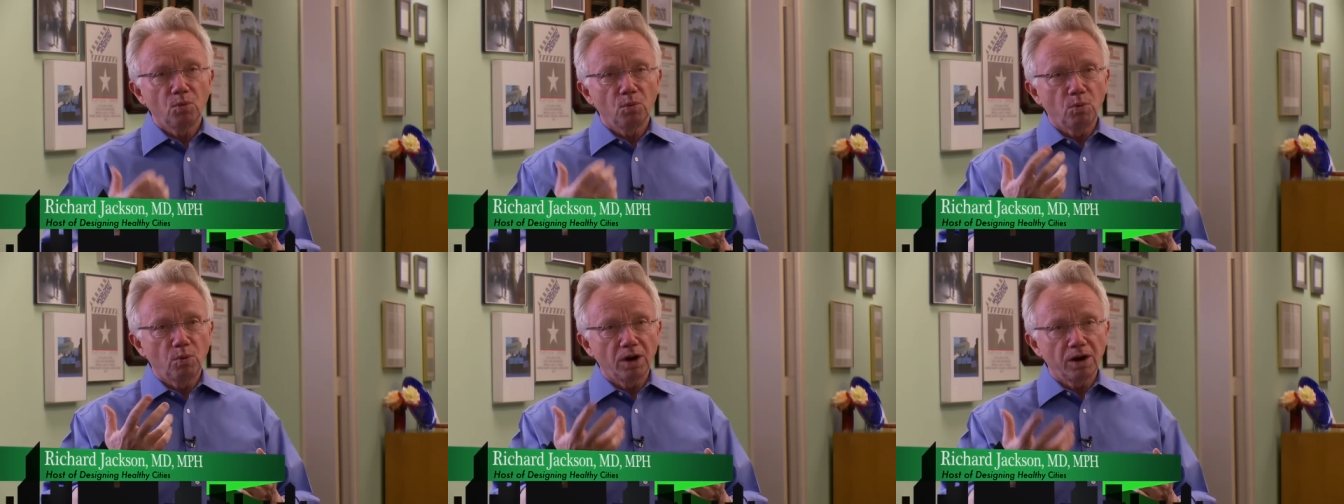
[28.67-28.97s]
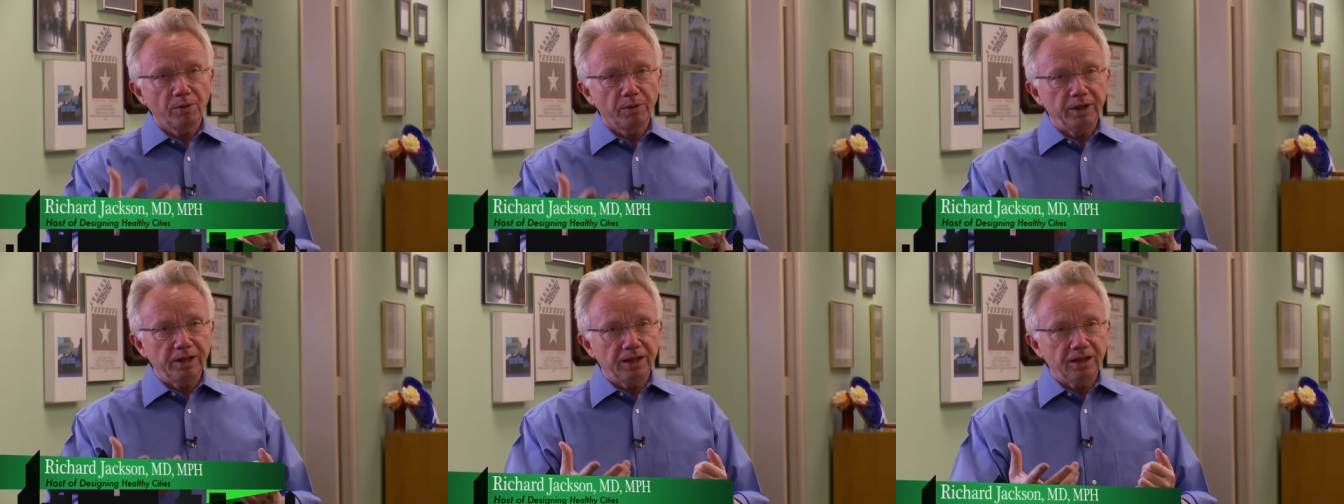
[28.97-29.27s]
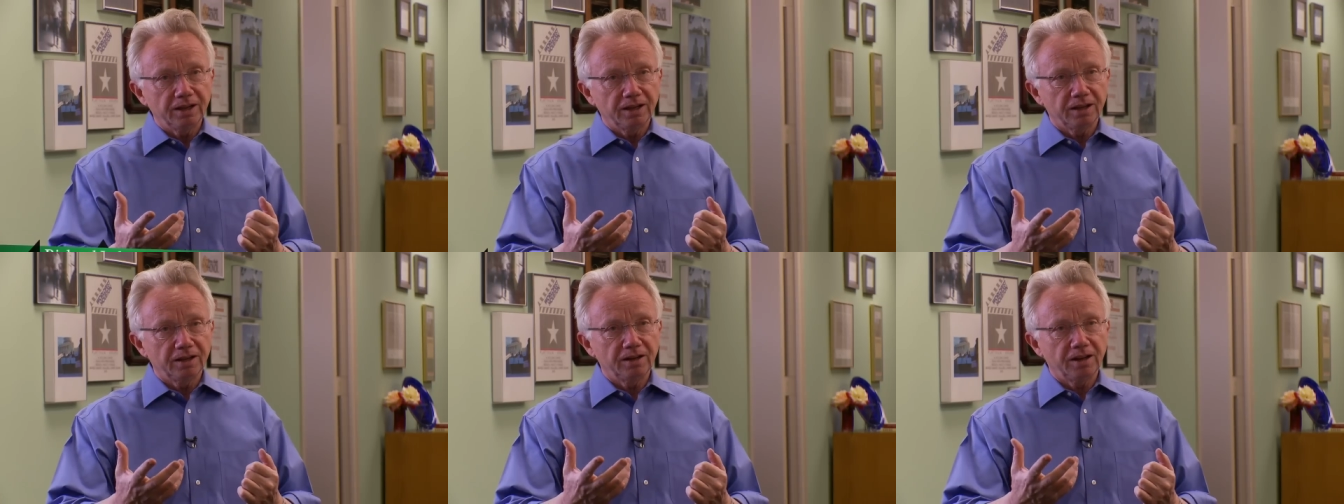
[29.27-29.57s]
where we
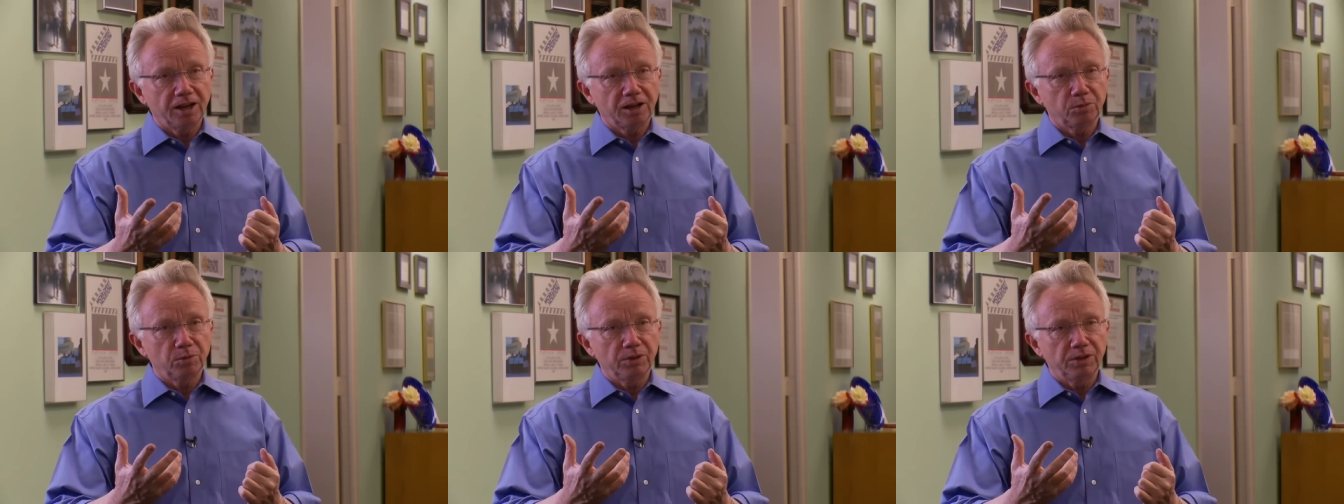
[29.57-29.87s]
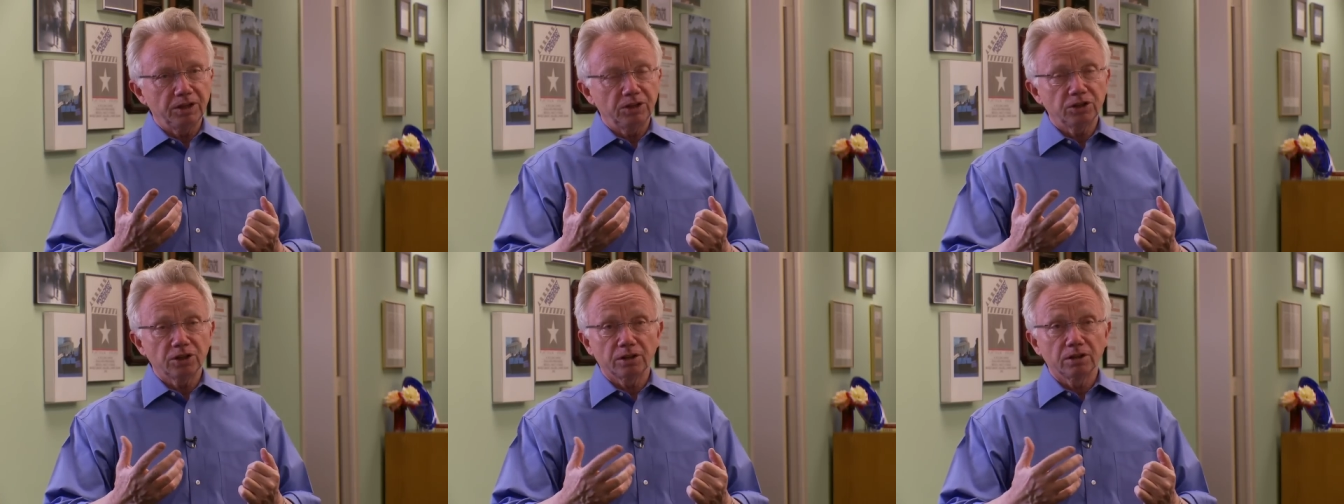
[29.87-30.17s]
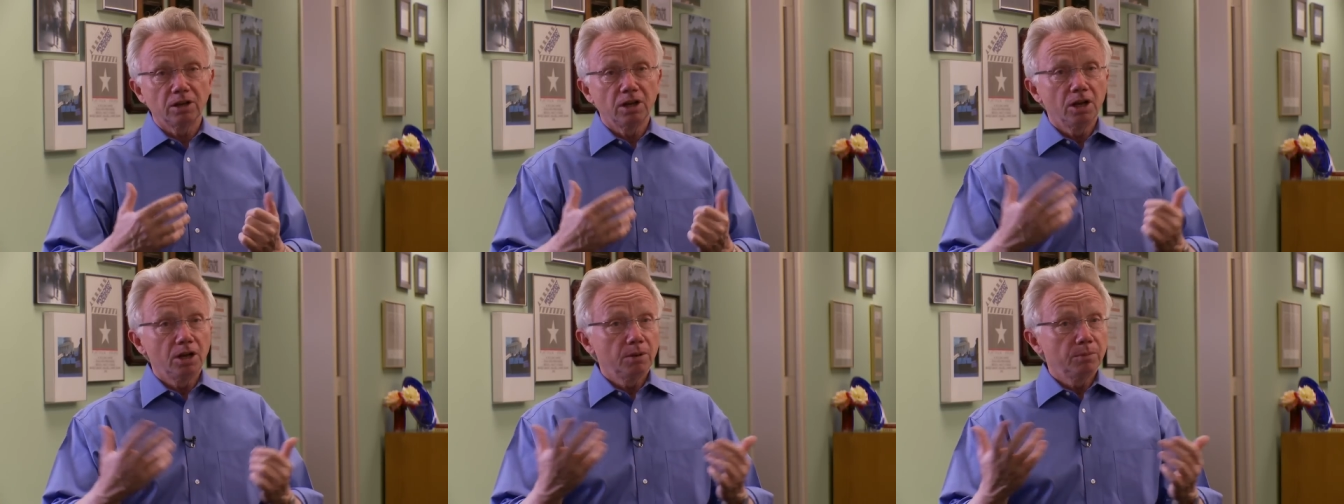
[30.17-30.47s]
can connect with each other,
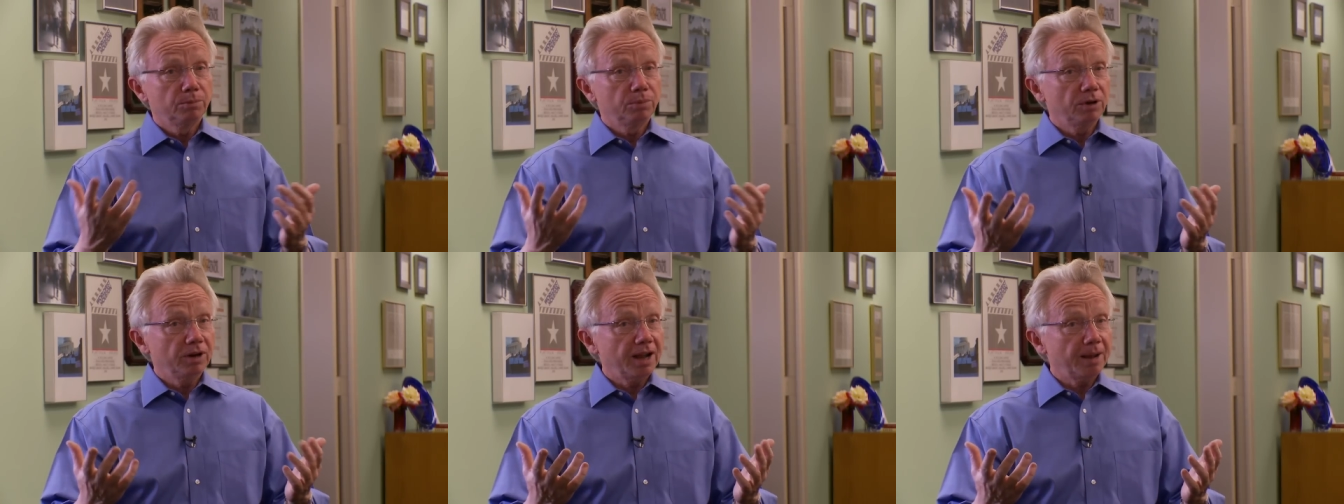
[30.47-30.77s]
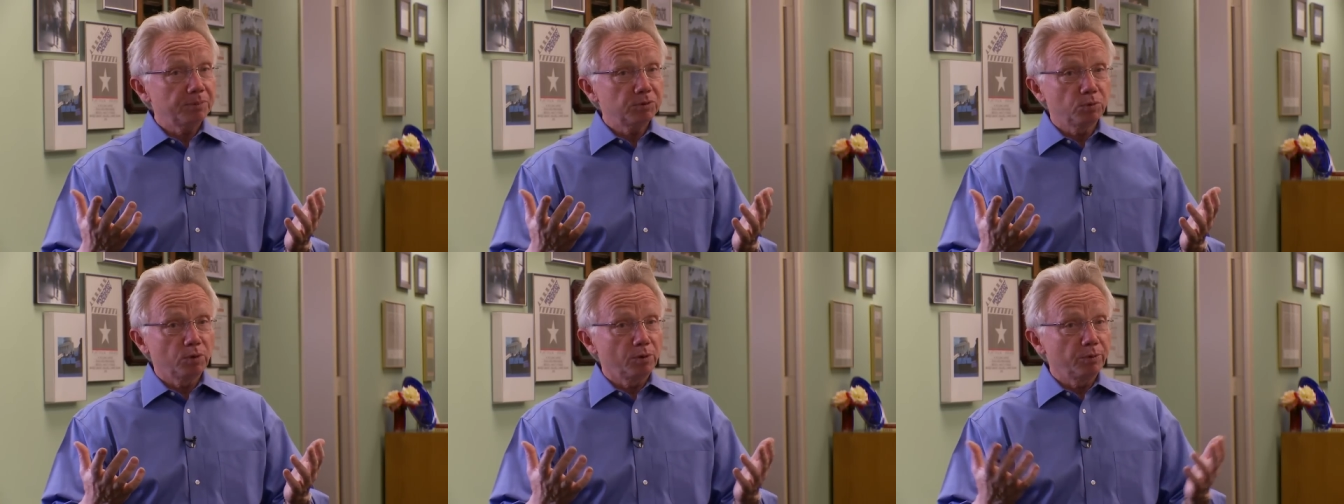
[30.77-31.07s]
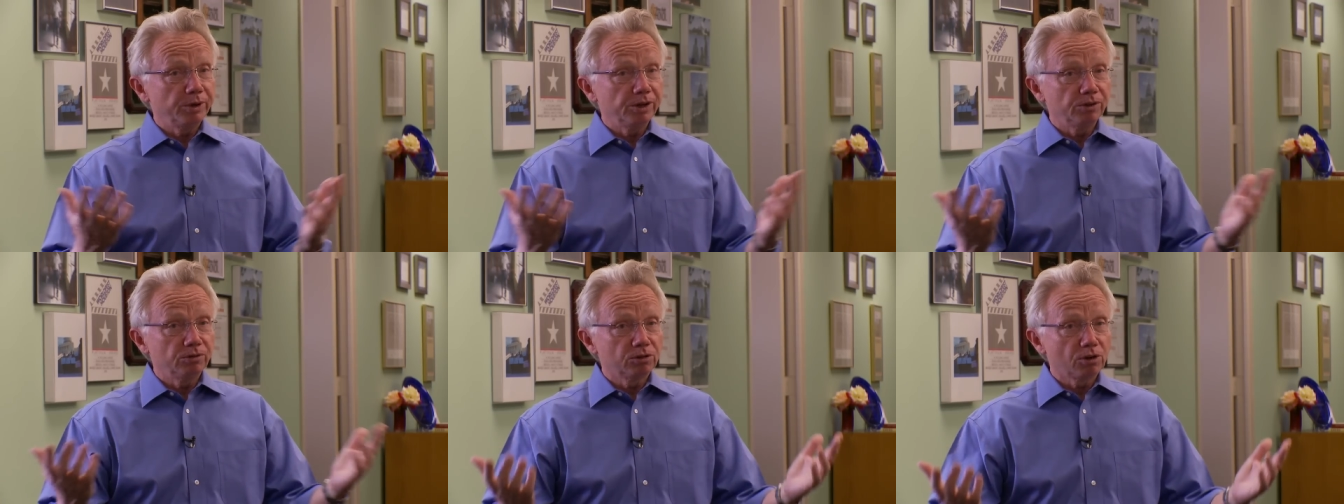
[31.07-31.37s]
perhaps where
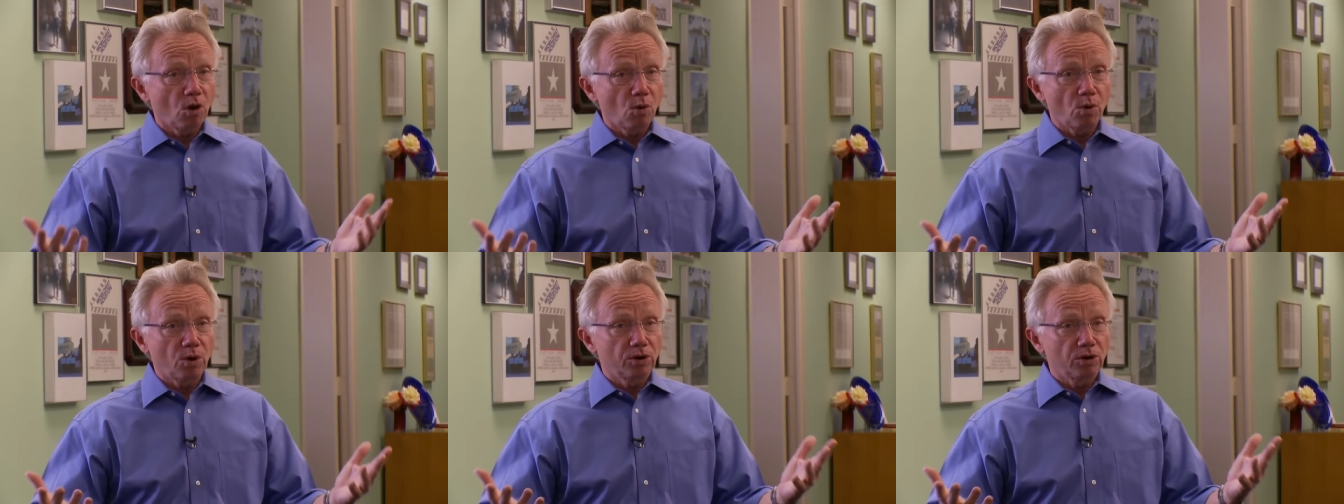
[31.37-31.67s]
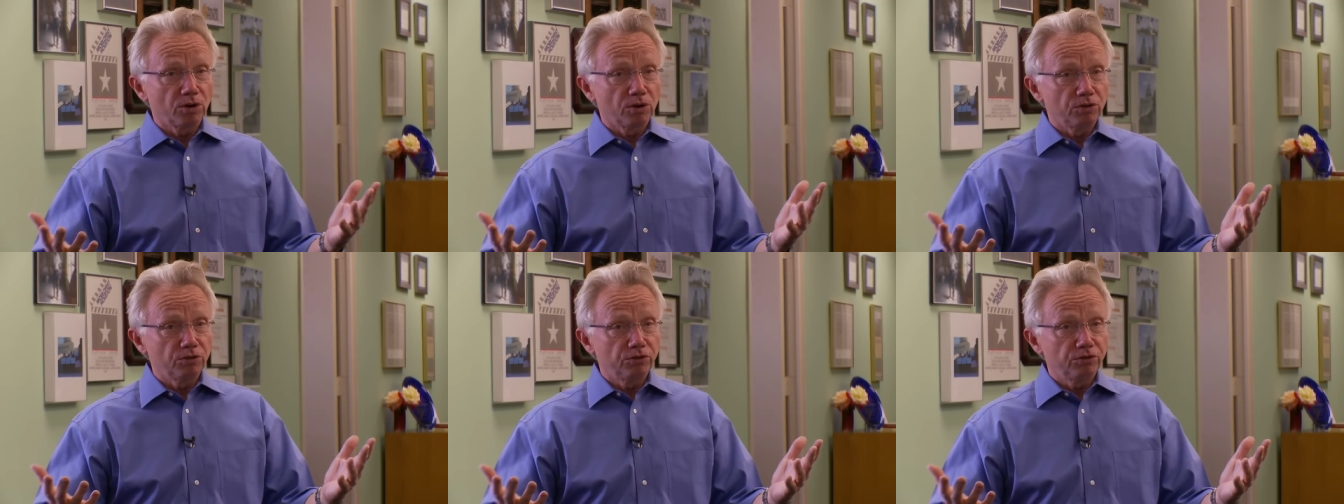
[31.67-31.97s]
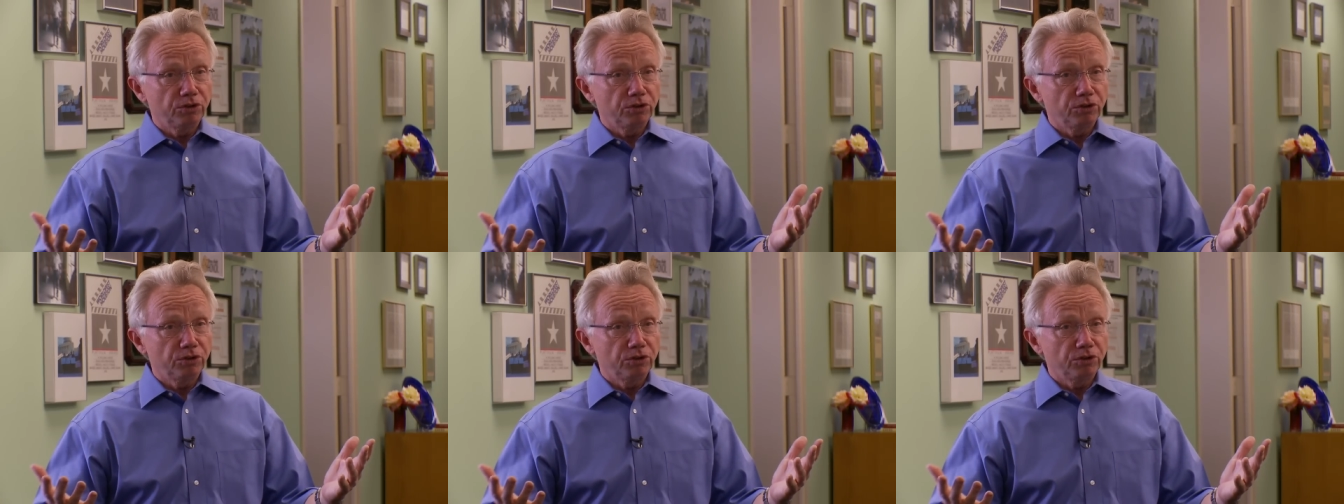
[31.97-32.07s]
we can grow our own